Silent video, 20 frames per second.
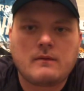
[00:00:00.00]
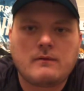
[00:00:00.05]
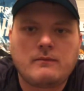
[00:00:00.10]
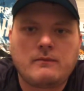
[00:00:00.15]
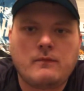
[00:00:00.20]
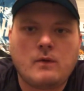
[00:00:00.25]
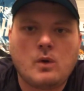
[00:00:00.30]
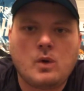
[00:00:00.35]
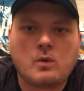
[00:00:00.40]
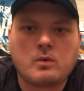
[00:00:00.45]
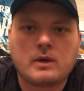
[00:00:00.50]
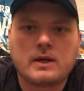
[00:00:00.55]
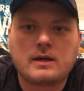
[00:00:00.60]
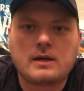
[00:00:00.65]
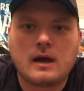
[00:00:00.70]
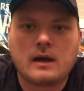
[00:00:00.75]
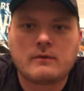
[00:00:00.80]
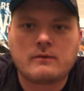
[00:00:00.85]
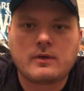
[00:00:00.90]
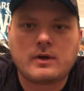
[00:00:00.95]
full
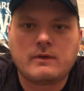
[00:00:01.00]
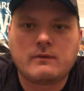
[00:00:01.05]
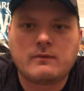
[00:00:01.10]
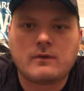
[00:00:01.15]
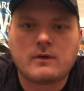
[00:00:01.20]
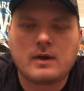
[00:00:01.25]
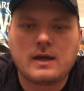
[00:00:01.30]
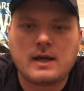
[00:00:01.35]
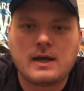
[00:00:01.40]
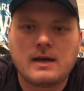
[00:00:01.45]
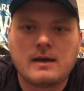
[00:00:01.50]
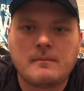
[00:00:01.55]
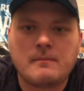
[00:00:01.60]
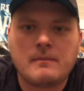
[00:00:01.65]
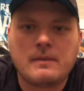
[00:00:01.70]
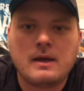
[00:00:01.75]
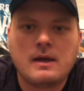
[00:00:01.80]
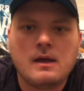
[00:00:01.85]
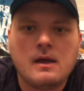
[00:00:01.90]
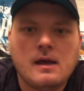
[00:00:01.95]
recovery for him.
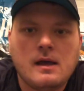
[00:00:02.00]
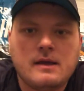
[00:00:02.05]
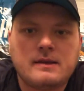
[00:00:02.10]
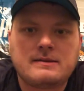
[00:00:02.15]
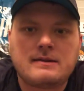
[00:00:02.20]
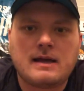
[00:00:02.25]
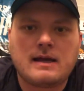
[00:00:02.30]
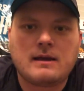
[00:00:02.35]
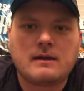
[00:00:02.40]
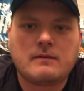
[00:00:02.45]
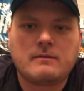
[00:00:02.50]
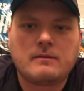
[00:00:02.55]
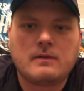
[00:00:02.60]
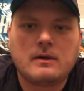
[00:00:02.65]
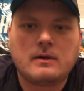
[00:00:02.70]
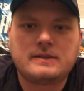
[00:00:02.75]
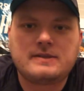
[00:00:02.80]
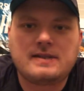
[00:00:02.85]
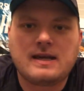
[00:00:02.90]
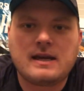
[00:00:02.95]
Say a,
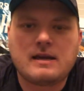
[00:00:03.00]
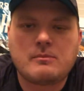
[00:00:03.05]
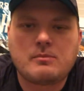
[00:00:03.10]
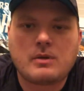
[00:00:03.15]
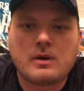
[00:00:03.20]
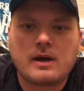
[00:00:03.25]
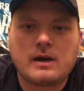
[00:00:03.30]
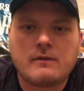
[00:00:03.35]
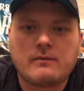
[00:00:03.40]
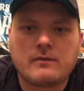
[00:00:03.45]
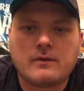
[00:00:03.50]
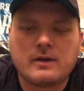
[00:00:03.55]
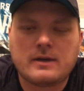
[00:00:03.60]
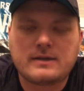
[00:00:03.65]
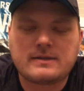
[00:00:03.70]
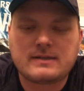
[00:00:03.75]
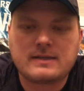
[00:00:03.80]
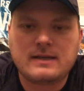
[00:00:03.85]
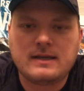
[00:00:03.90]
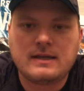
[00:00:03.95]
say a prayer for
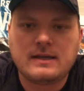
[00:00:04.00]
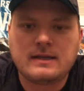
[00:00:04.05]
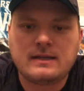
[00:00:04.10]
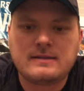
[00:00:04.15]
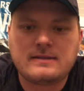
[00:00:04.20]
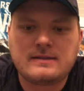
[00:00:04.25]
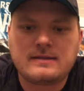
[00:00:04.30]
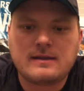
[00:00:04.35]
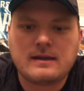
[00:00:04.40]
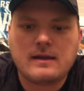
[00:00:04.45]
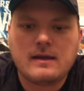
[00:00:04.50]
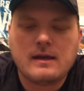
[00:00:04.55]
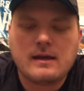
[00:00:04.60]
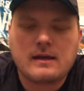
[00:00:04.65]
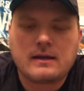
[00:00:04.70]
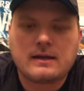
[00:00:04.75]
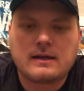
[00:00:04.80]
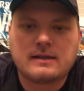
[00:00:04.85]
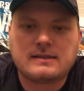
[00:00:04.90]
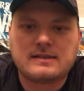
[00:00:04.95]
his kids
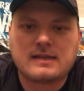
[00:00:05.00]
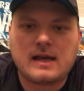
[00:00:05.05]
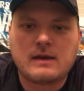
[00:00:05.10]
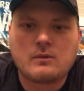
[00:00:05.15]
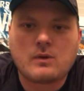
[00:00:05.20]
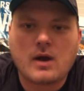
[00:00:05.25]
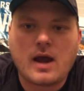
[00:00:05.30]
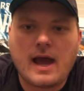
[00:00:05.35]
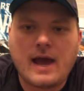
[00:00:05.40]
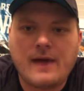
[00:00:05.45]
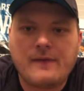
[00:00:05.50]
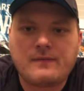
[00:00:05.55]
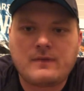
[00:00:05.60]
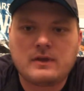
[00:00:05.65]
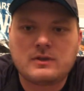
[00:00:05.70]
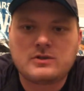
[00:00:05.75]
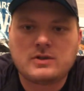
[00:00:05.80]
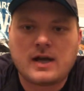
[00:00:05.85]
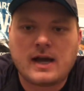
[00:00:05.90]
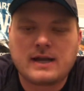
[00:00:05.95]
because they were at the
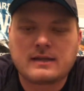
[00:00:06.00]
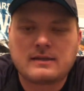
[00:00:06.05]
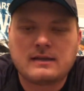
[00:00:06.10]
track